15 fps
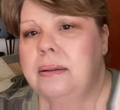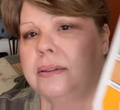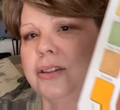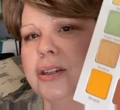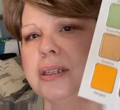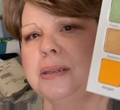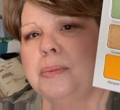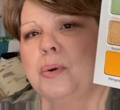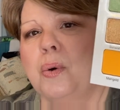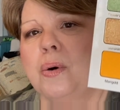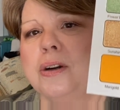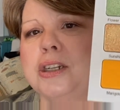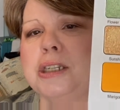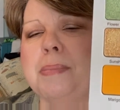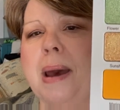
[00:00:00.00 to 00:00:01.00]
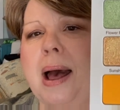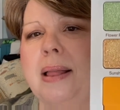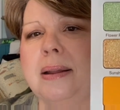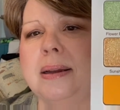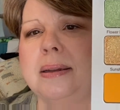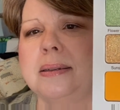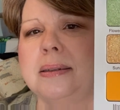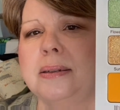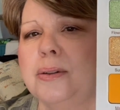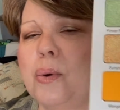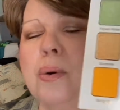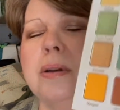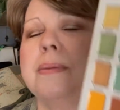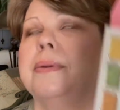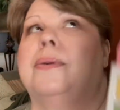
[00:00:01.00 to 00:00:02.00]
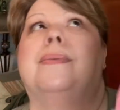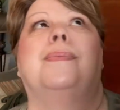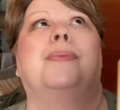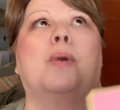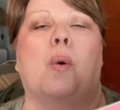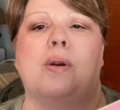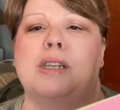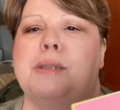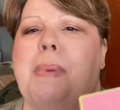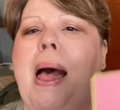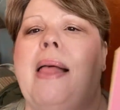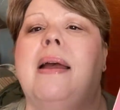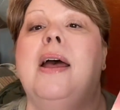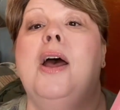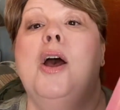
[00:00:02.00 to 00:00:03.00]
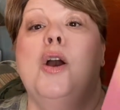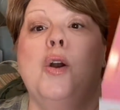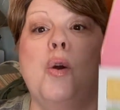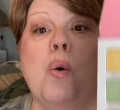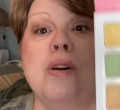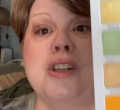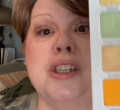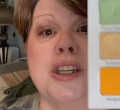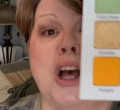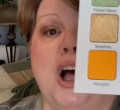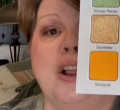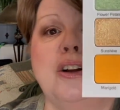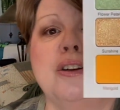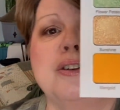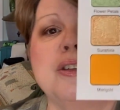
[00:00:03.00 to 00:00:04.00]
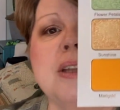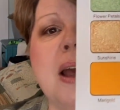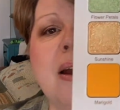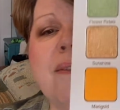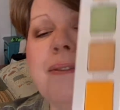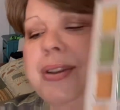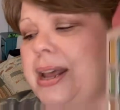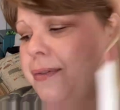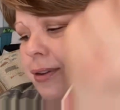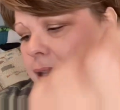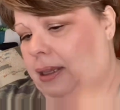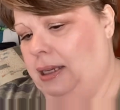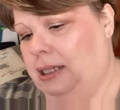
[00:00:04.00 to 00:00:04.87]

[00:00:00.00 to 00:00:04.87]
just some gorgeous palette. Gorgeous palette. Gorgeous colors. Definitely